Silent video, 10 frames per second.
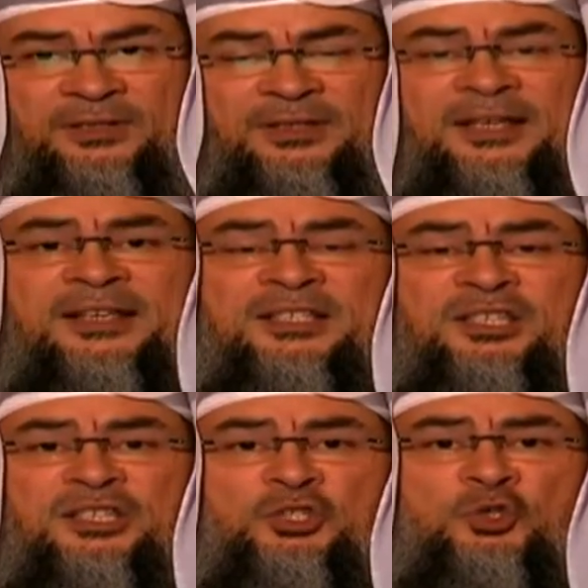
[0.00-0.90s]
that is
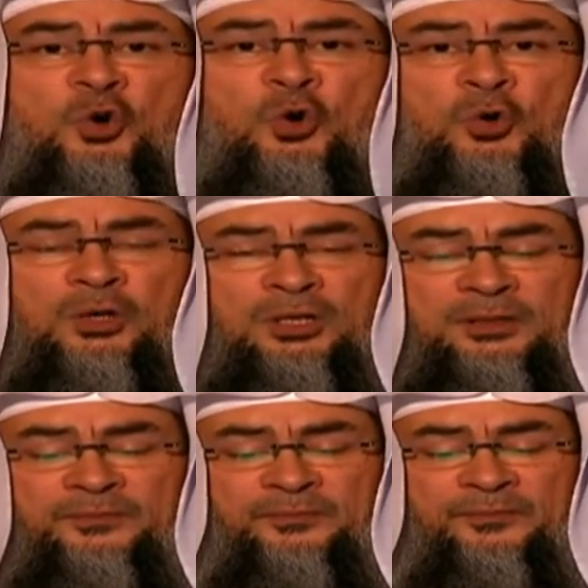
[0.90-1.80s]
the soul,
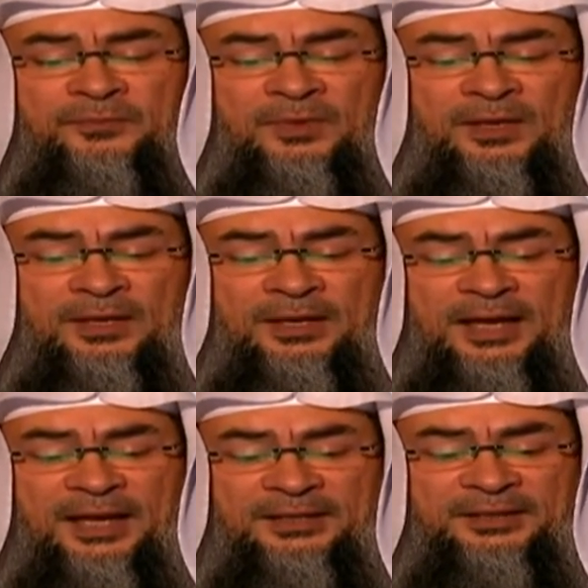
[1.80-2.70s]

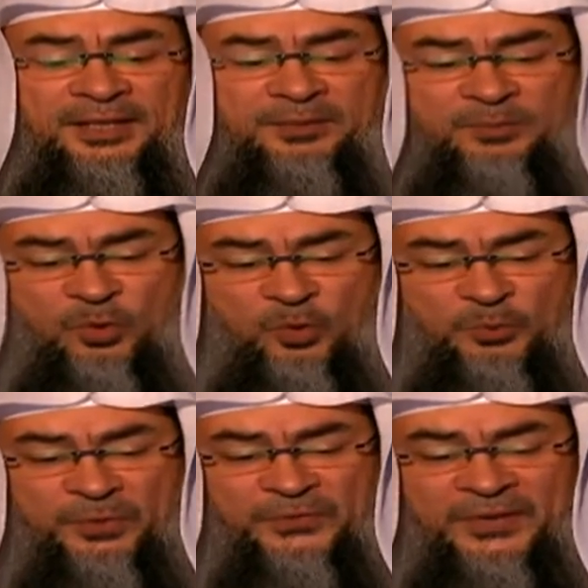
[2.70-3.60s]
and him who
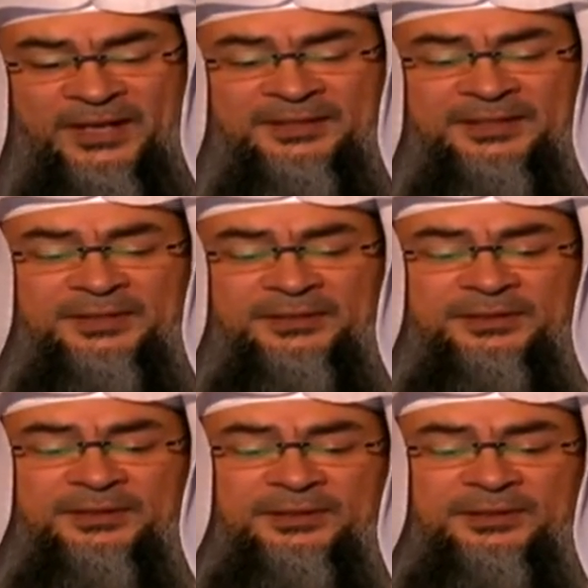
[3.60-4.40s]
perfected